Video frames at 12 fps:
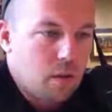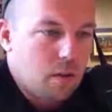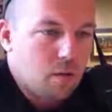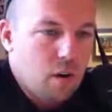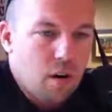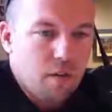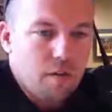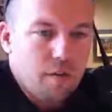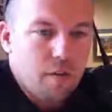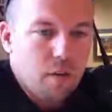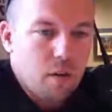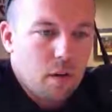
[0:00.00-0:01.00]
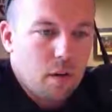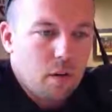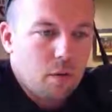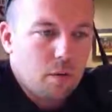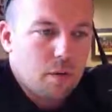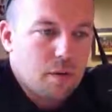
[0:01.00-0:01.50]
that you can drive
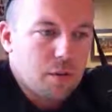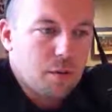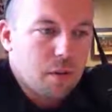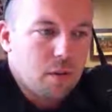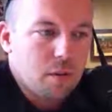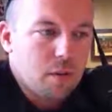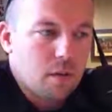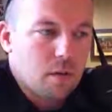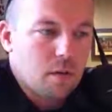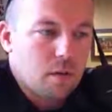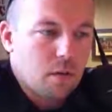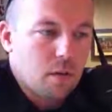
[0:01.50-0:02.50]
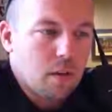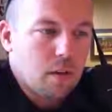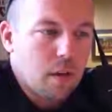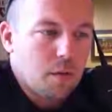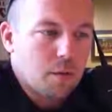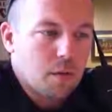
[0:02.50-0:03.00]
on the street at
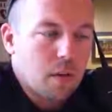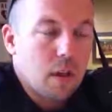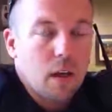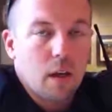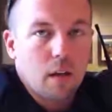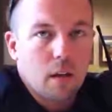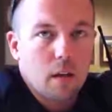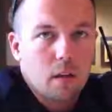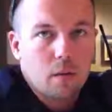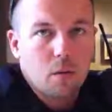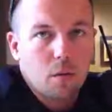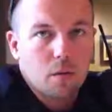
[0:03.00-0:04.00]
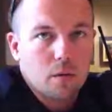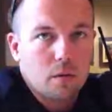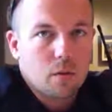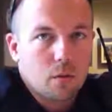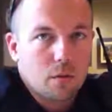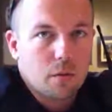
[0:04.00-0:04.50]
certain times of the day, and of course the
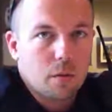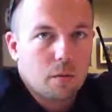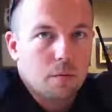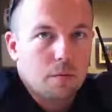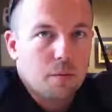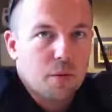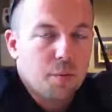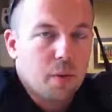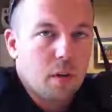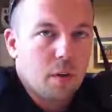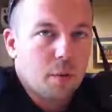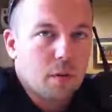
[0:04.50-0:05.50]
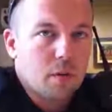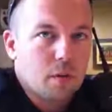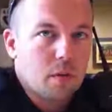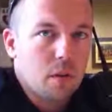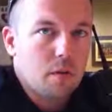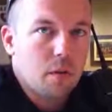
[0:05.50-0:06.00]
school zone speed limits
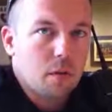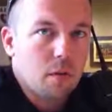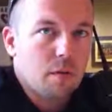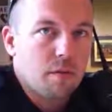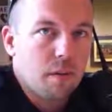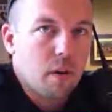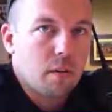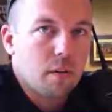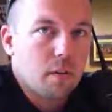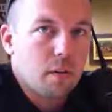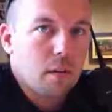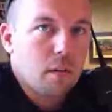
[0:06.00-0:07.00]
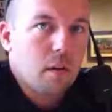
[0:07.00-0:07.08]
and stuff that are in effect.